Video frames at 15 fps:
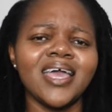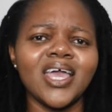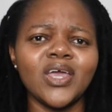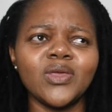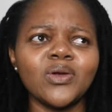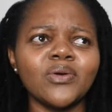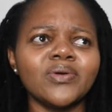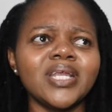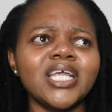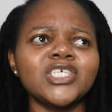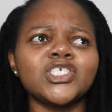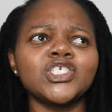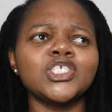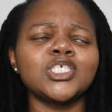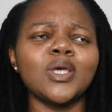in your
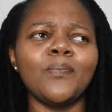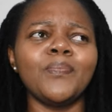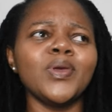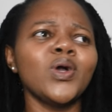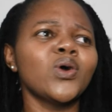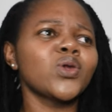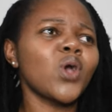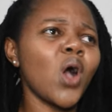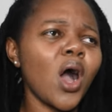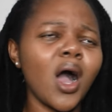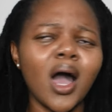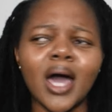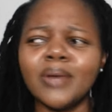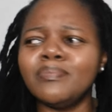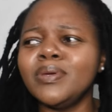relationship, be on
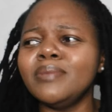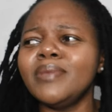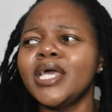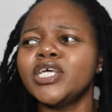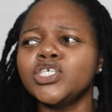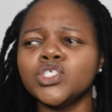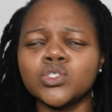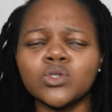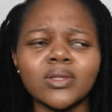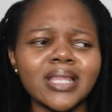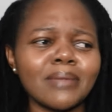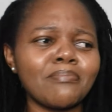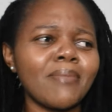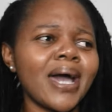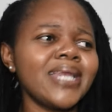guard, be making sure
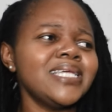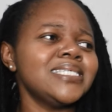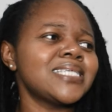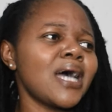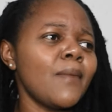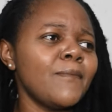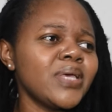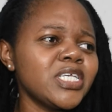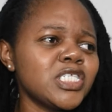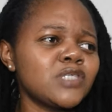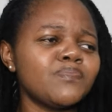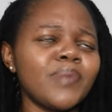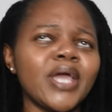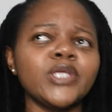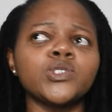that monies aren't being
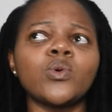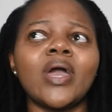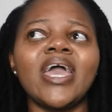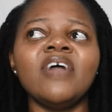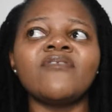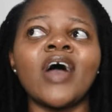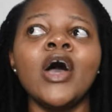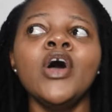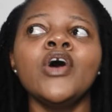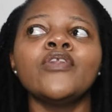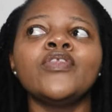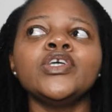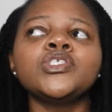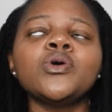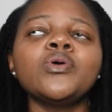spent wherever.
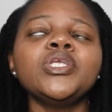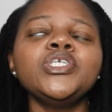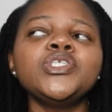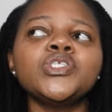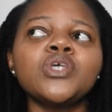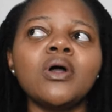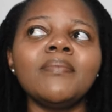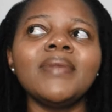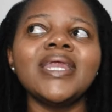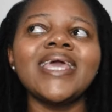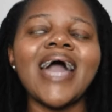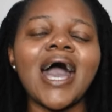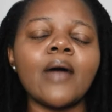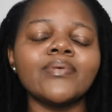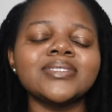There's only so many
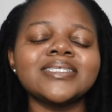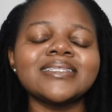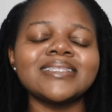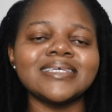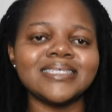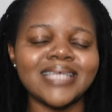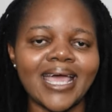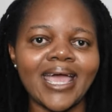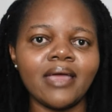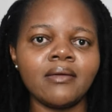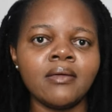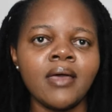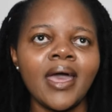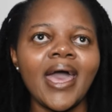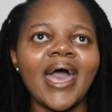hours in the
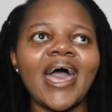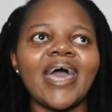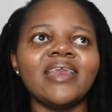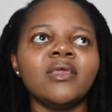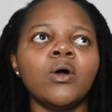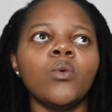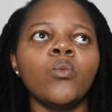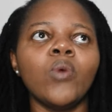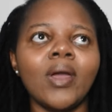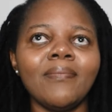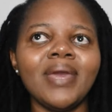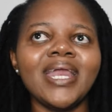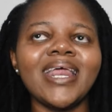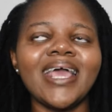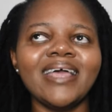day, and
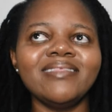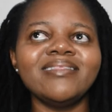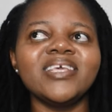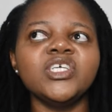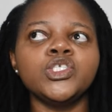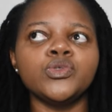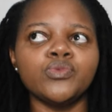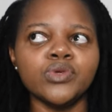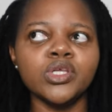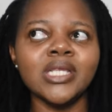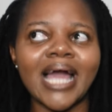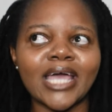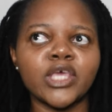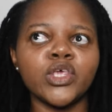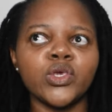women in these,
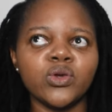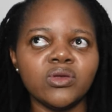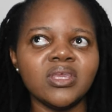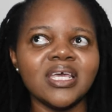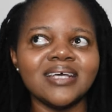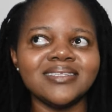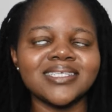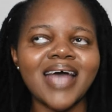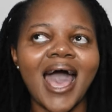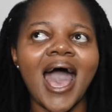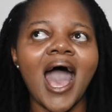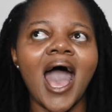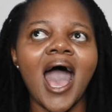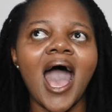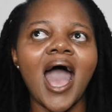like, unions
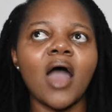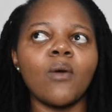are